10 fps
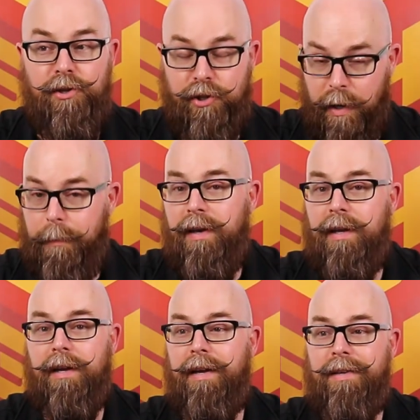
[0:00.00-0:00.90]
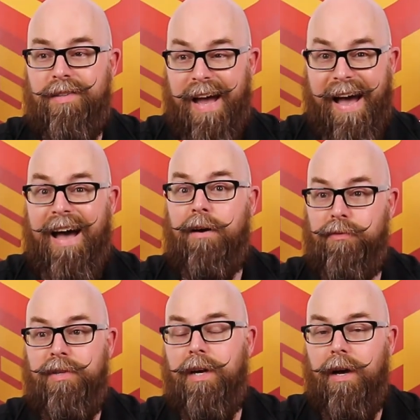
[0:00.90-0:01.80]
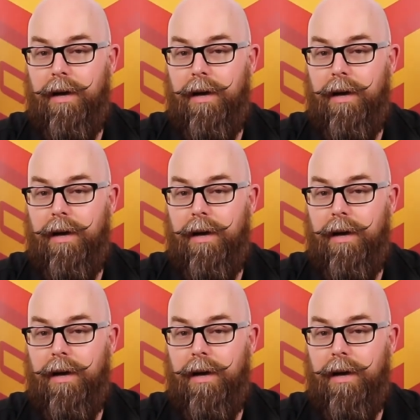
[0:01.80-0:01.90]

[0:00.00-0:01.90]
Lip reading: Shipping is halved.